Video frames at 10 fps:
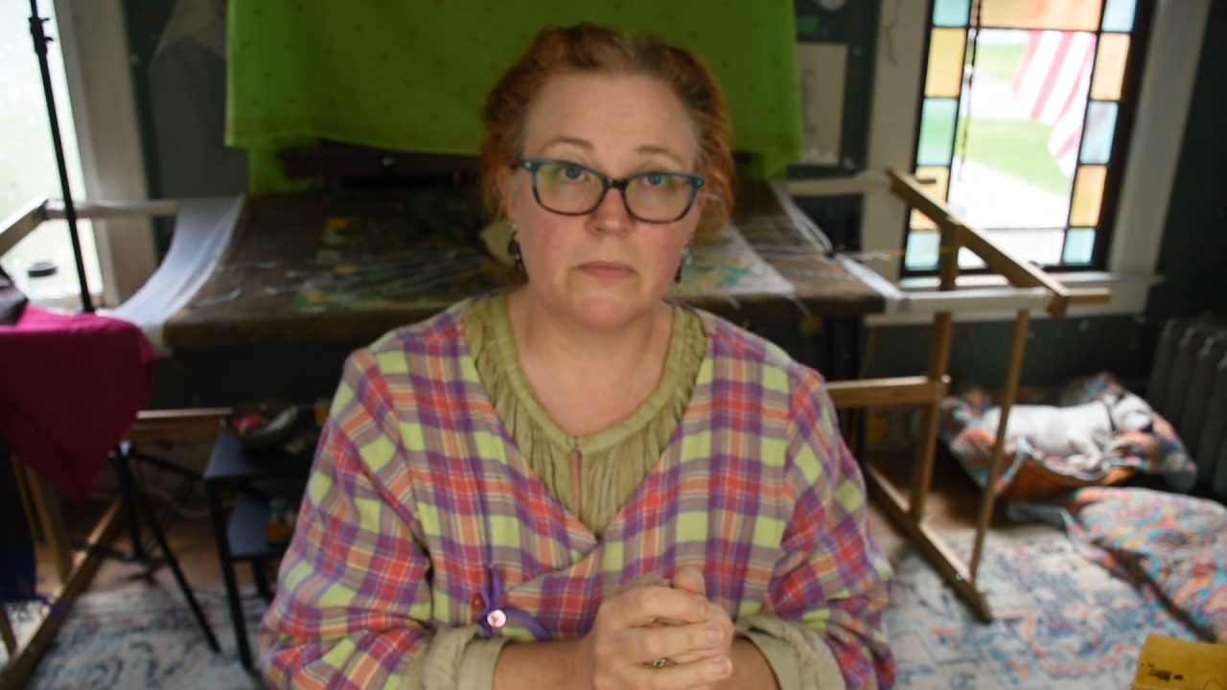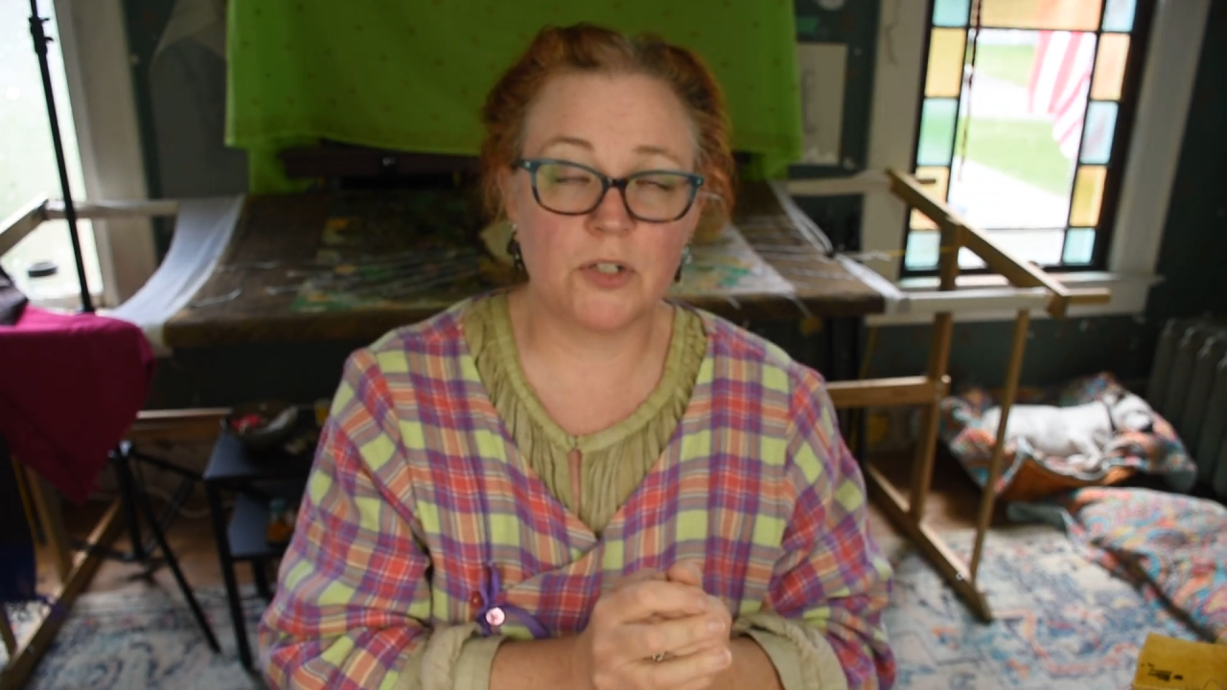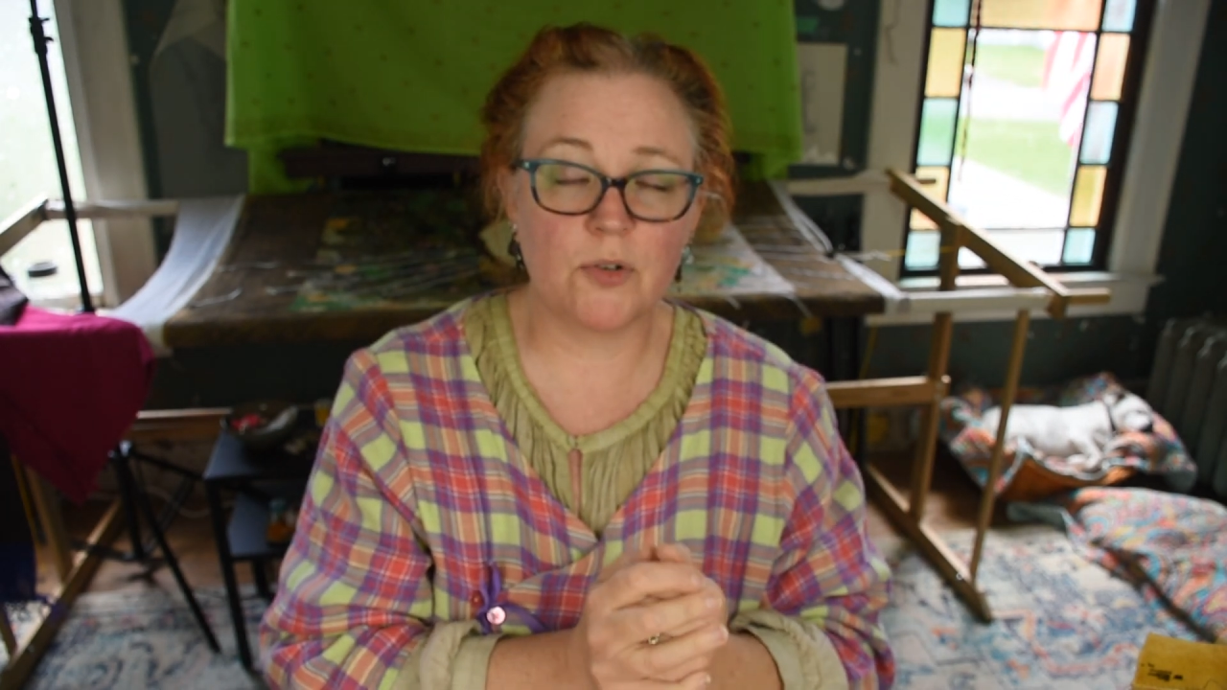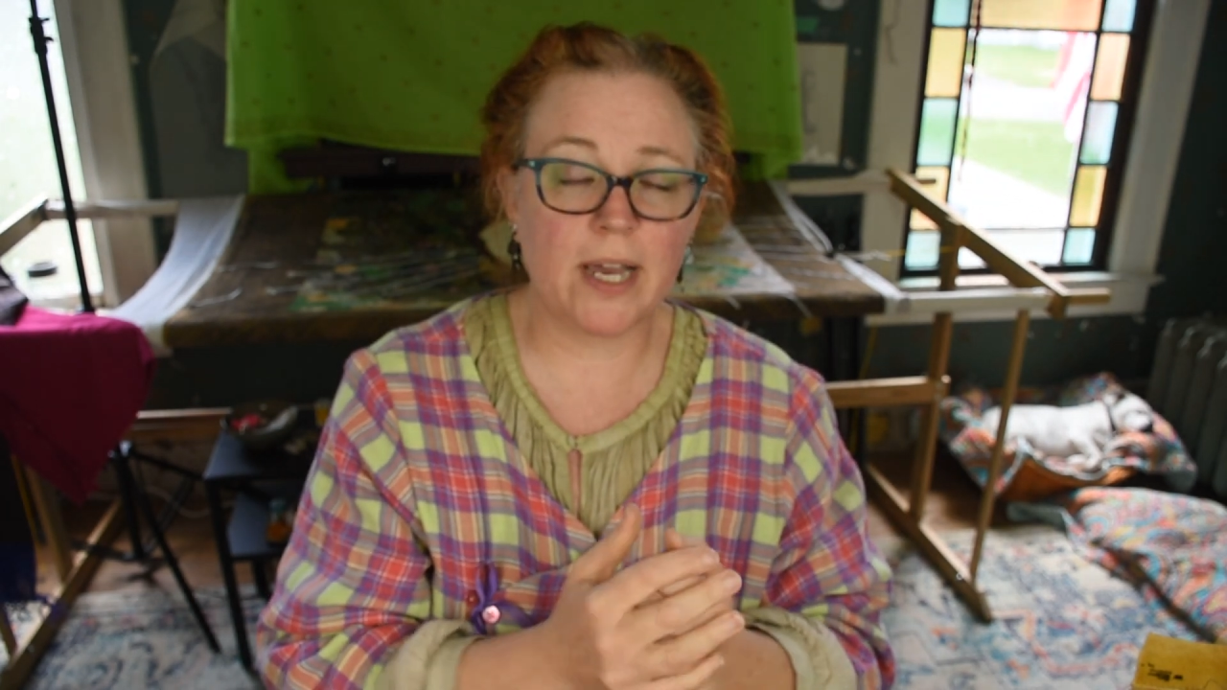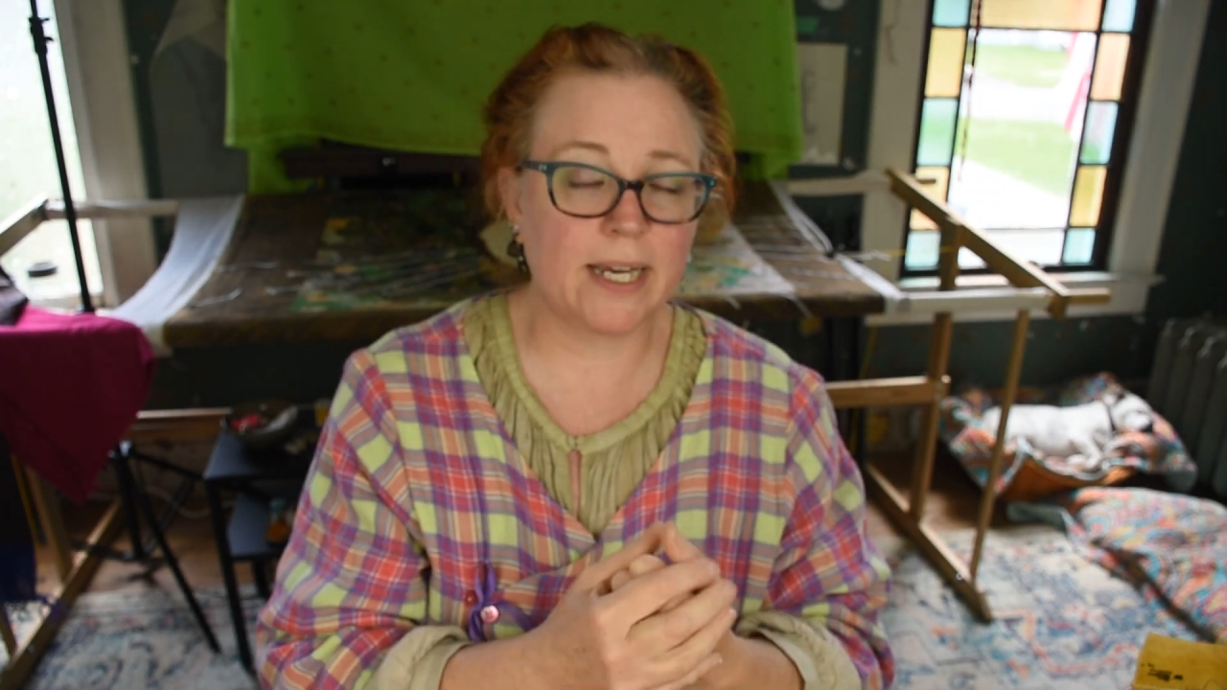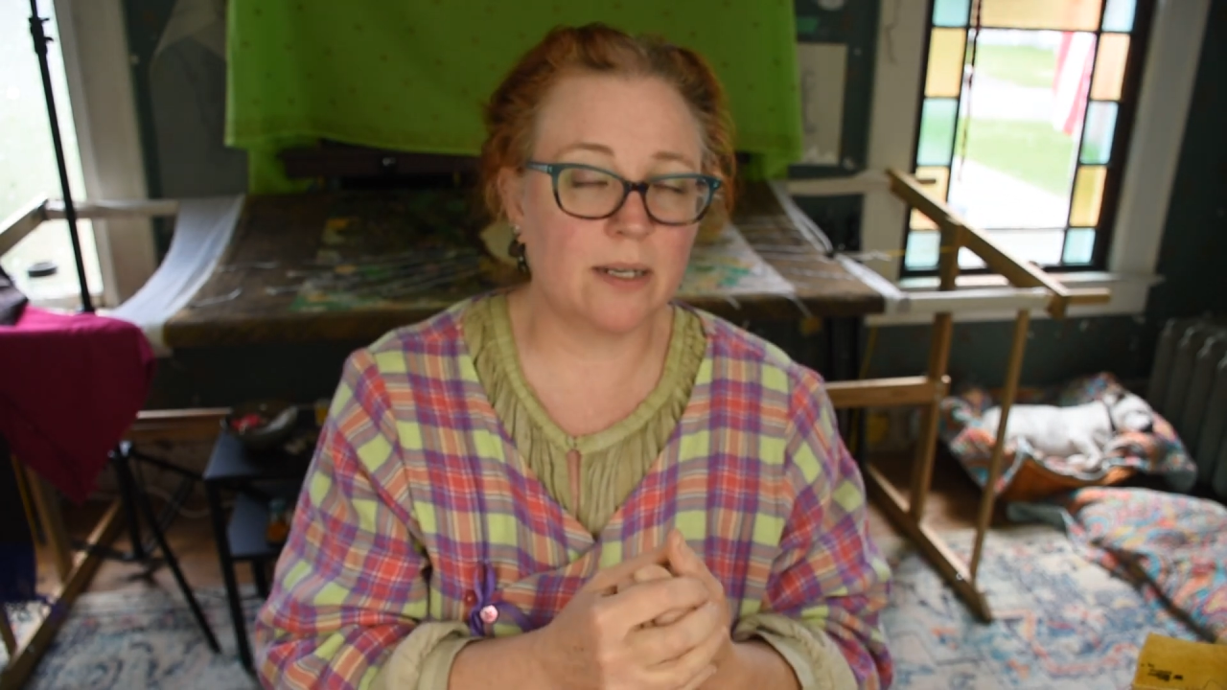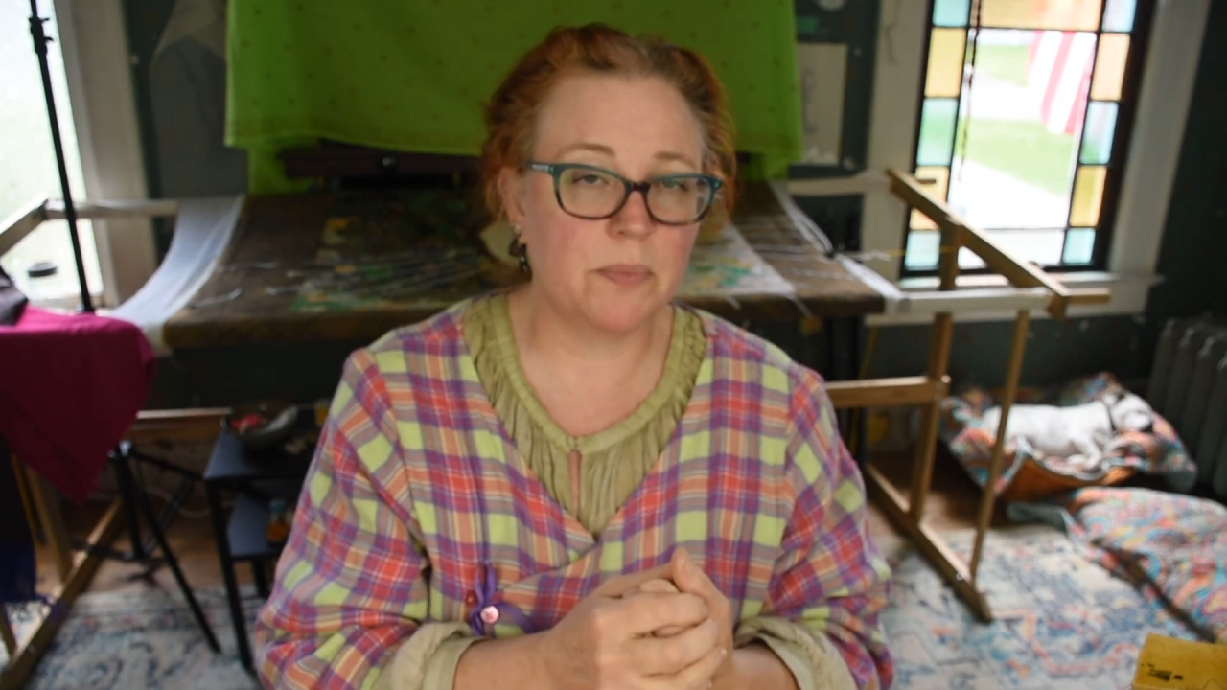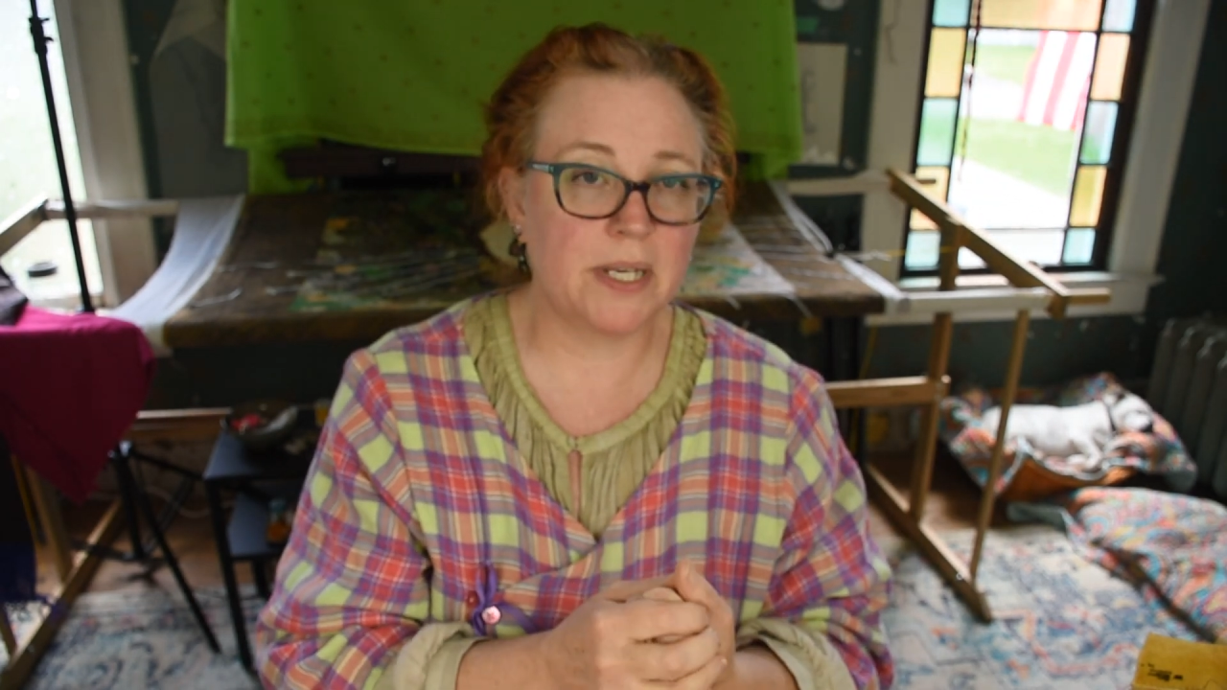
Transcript: dragon